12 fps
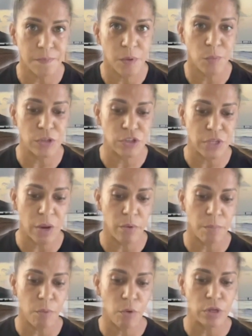which they
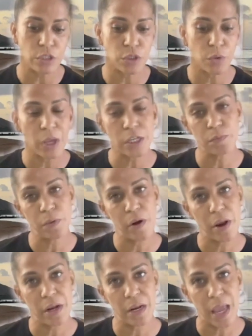report to
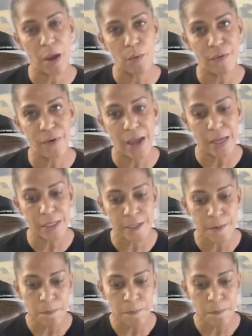Experian and Equifax.